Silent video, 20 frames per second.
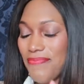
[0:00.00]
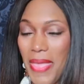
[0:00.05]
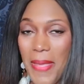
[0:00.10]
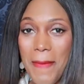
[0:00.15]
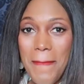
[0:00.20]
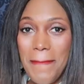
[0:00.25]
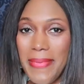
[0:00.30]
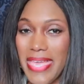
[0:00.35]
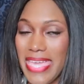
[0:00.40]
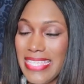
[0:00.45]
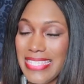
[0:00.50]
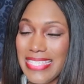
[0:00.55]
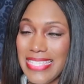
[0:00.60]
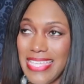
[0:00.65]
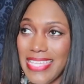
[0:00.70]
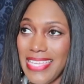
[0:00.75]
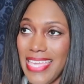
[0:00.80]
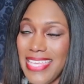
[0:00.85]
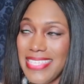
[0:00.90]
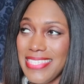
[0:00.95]

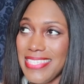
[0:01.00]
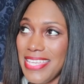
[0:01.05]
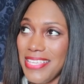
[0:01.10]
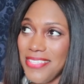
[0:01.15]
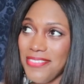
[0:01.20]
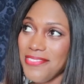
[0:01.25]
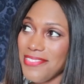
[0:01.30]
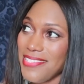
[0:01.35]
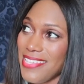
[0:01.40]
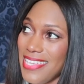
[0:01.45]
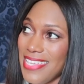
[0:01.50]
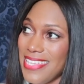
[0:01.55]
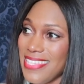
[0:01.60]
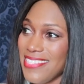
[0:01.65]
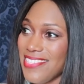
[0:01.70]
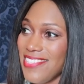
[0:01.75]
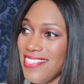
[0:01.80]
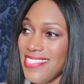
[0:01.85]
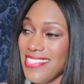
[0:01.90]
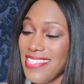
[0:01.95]
Amazing. Estee Lauder
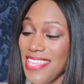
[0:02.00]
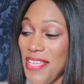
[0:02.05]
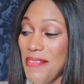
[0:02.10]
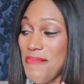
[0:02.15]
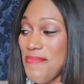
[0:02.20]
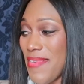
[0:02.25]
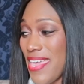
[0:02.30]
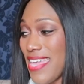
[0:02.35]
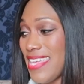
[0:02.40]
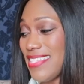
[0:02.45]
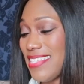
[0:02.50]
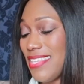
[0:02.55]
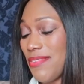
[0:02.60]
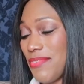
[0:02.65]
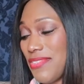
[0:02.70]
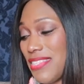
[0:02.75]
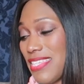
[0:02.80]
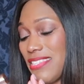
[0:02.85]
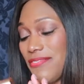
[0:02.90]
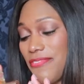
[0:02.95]
is just amazing
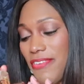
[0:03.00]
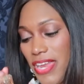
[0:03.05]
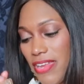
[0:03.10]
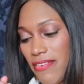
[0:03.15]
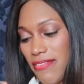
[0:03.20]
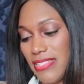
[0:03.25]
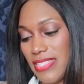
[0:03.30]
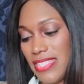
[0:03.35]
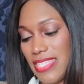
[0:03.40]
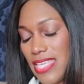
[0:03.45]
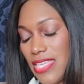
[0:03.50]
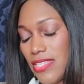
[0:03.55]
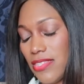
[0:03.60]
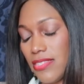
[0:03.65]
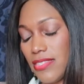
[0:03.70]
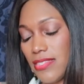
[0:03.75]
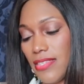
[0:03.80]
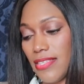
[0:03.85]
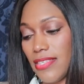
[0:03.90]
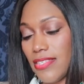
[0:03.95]
with these fragrances.
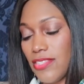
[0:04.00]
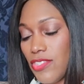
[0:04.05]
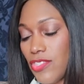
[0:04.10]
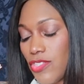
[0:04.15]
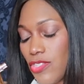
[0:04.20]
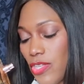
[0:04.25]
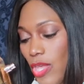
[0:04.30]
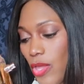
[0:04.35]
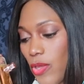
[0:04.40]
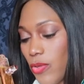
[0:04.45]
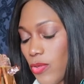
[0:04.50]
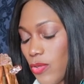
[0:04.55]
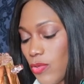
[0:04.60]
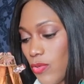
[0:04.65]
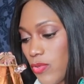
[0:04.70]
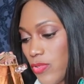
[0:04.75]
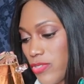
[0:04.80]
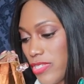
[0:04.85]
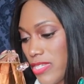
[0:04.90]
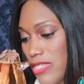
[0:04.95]
So
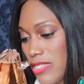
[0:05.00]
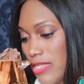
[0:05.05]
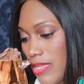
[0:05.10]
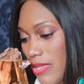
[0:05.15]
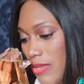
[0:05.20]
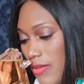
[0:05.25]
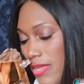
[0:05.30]
gorgeous.